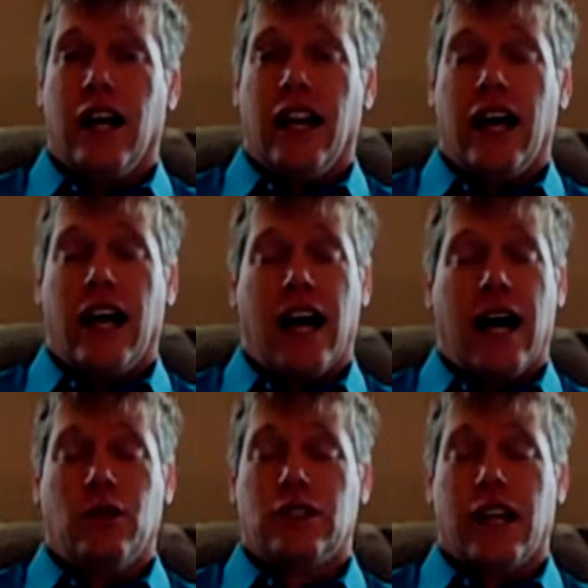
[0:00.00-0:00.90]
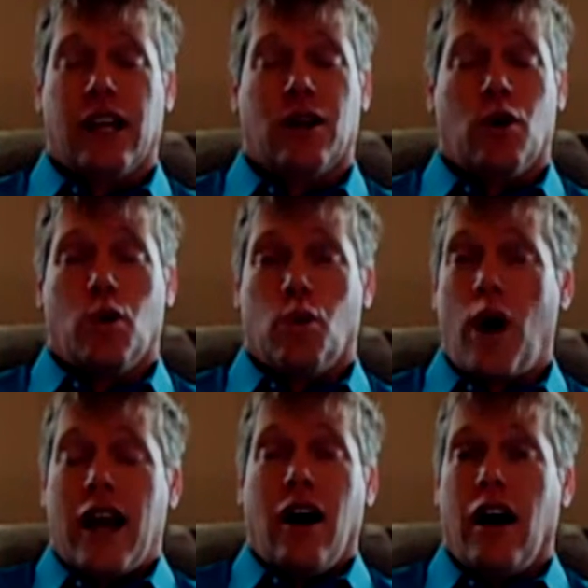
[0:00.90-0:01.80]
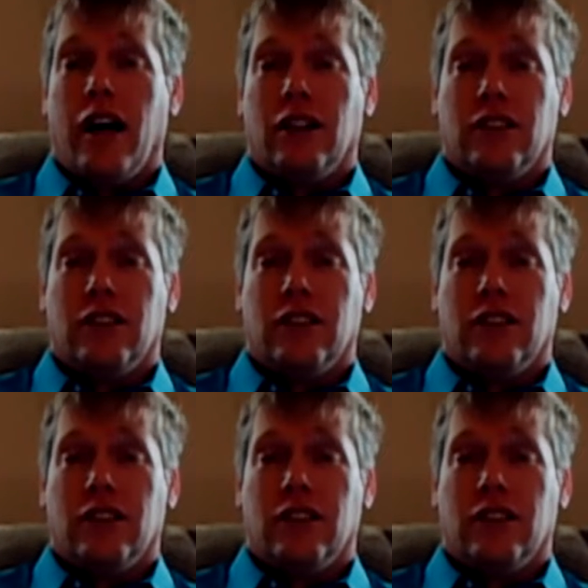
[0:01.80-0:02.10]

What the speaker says: And I was like, why not?